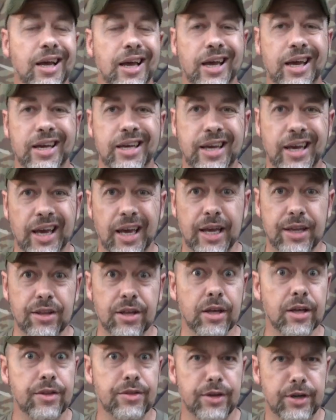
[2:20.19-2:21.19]
aka
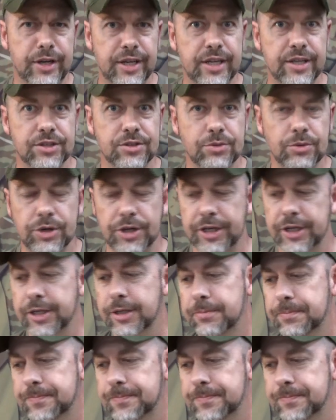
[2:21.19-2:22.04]
the DZ rig.